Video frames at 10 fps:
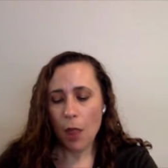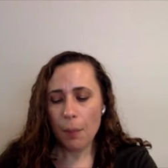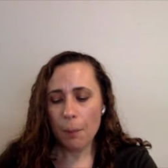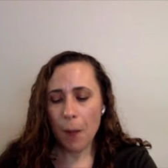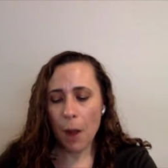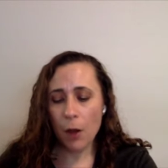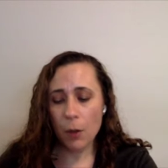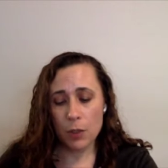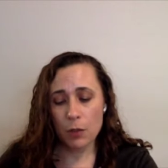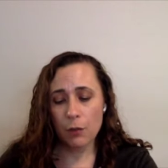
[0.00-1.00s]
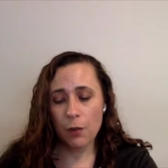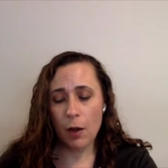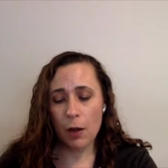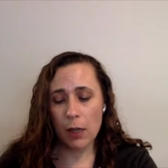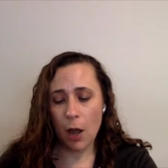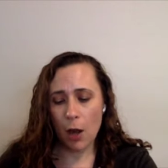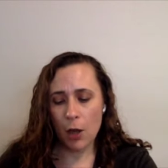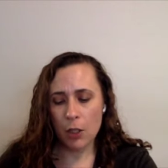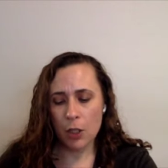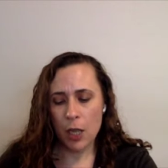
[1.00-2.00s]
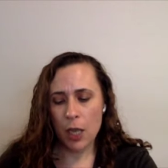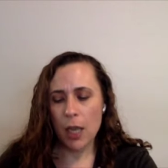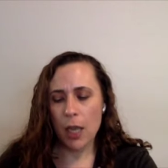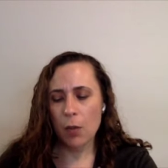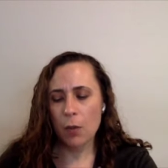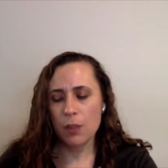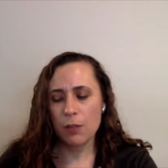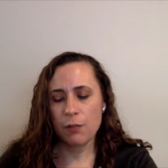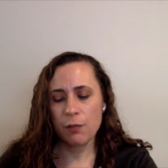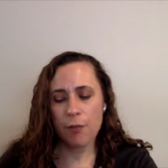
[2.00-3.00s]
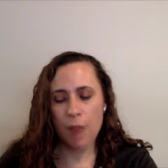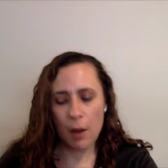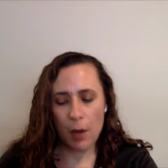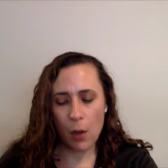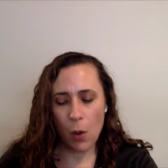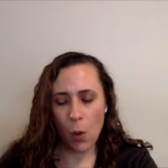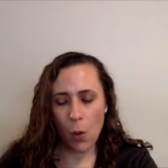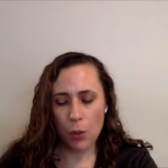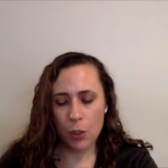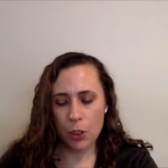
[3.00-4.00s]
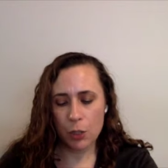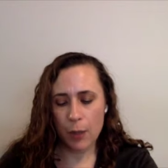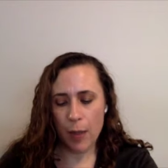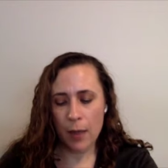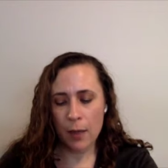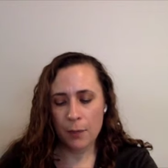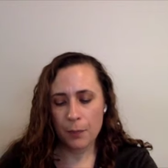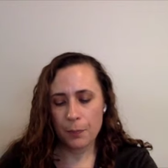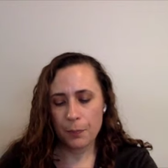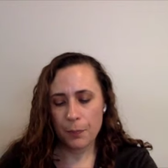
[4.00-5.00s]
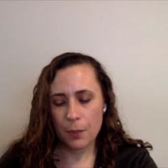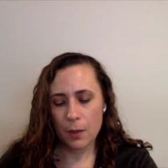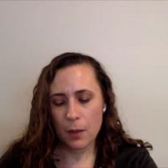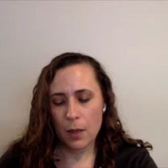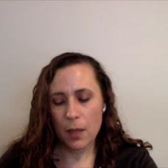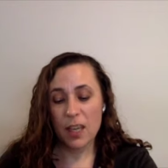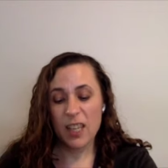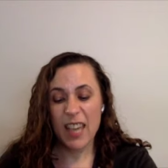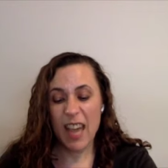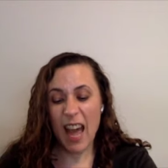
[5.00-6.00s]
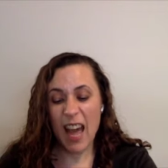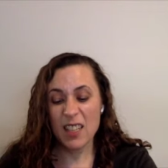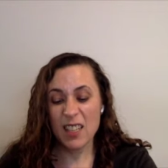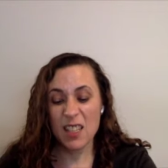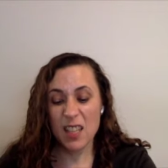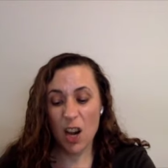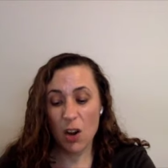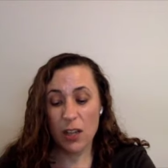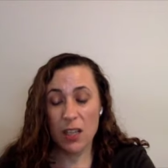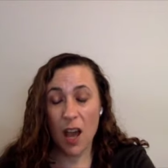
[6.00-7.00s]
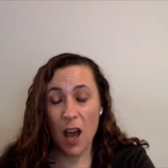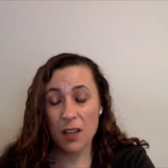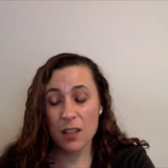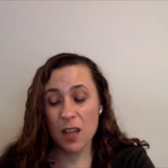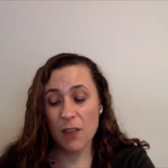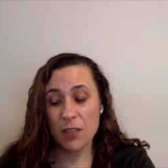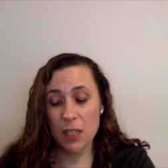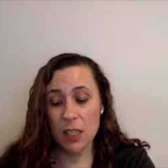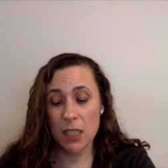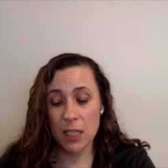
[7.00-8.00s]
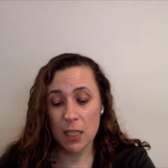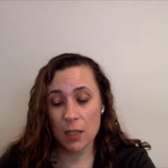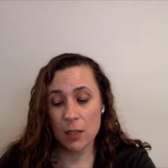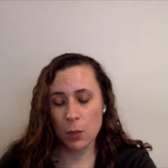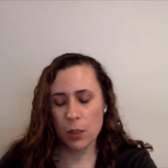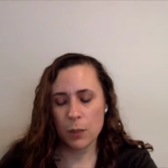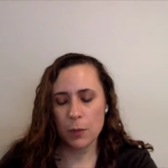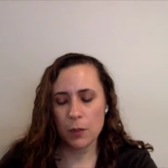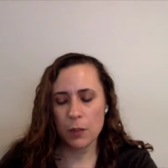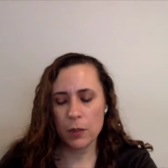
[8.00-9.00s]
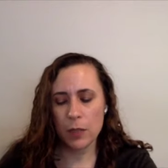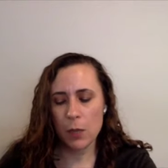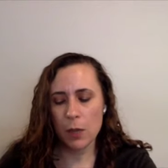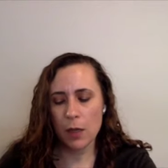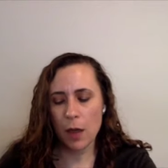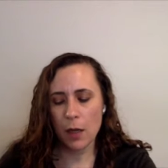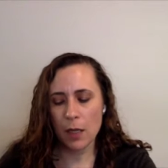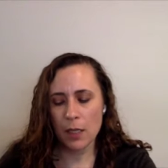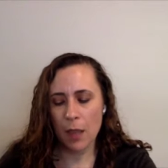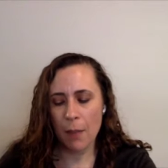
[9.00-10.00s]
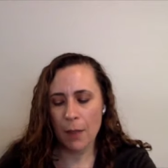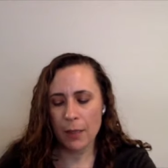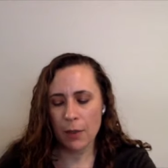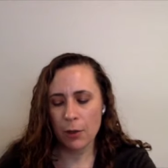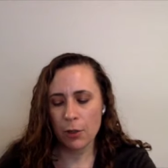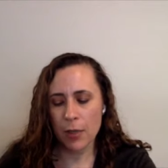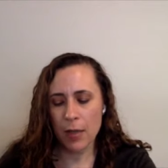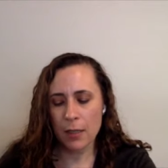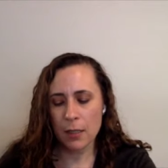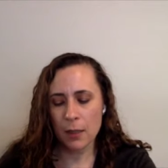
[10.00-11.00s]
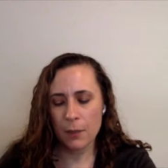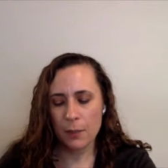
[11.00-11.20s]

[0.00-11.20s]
The barn was very large. It was very old, she read. Cats carry tons of diseases, whispered Lucy when Nadia sat back down at her desk.